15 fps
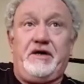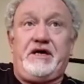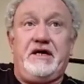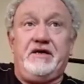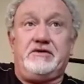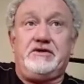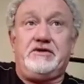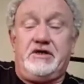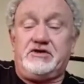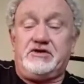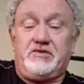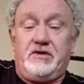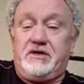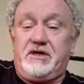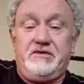working
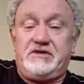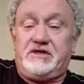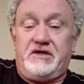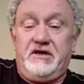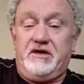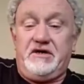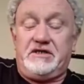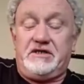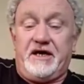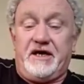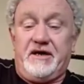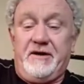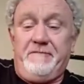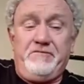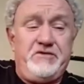outdoors, working with security.
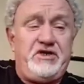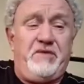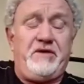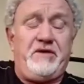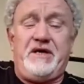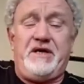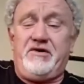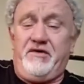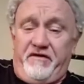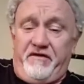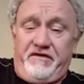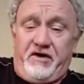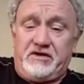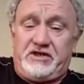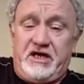Job I'd been doing for
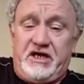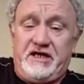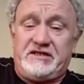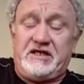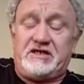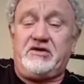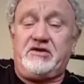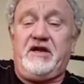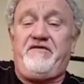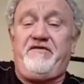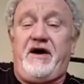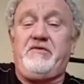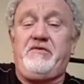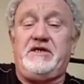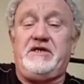years. I suddenly
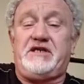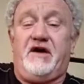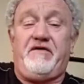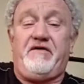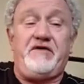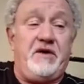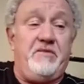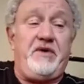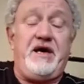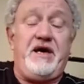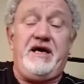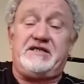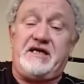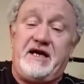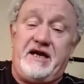found myself having to
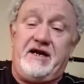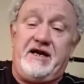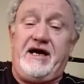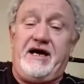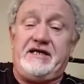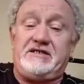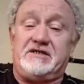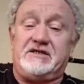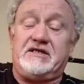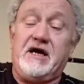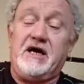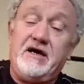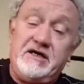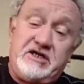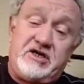pay to get a license
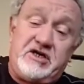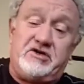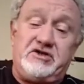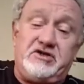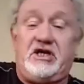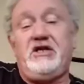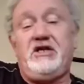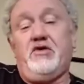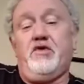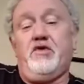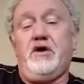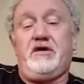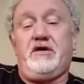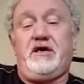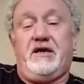to continue
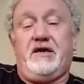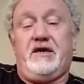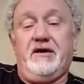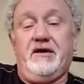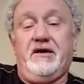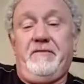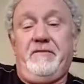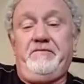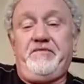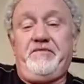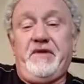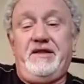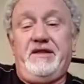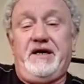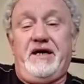working
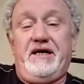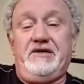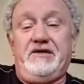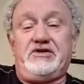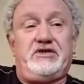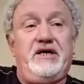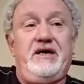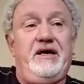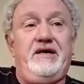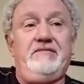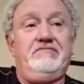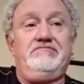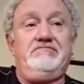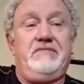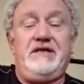in that industry
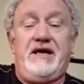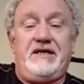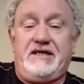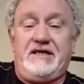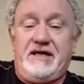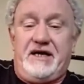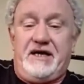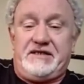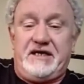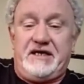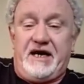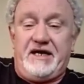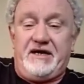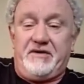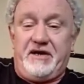in
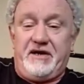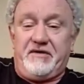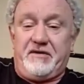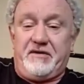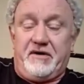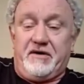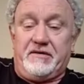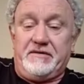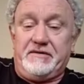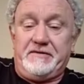1999 or whenever it was.